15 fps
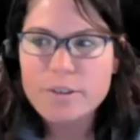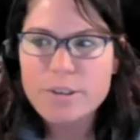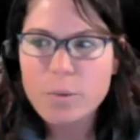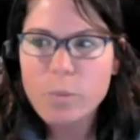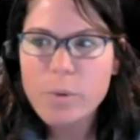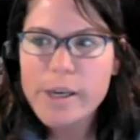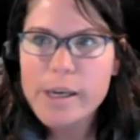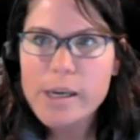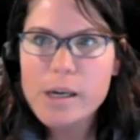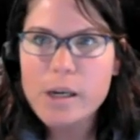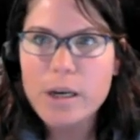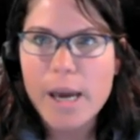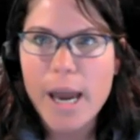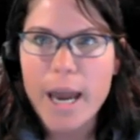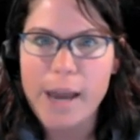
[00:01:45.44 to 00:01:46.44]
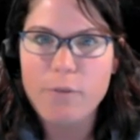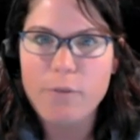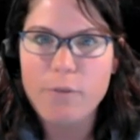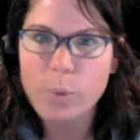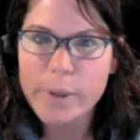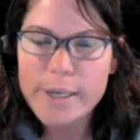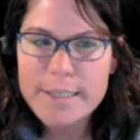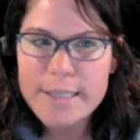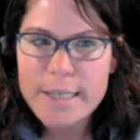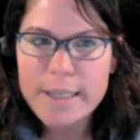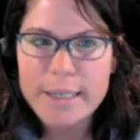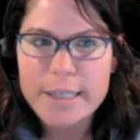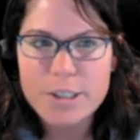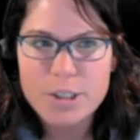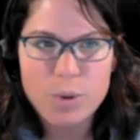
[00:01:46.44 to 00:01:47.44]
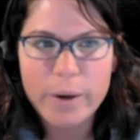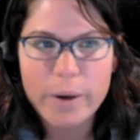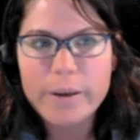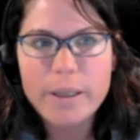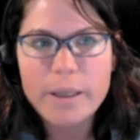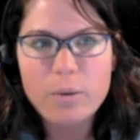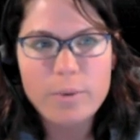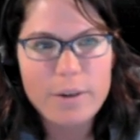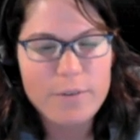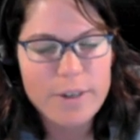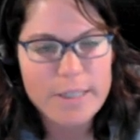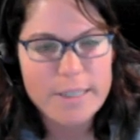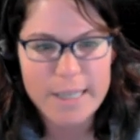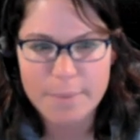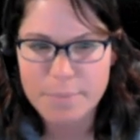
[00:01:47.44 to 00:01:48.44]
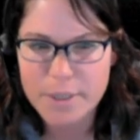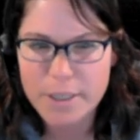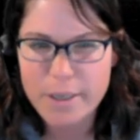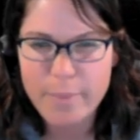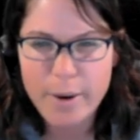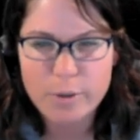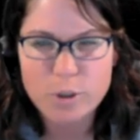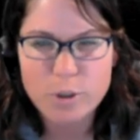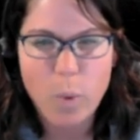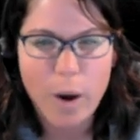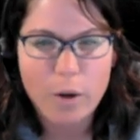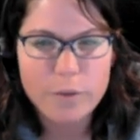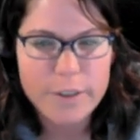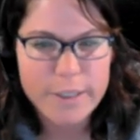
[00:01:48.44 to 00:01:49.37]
So, we have recent historically we've accepted about 12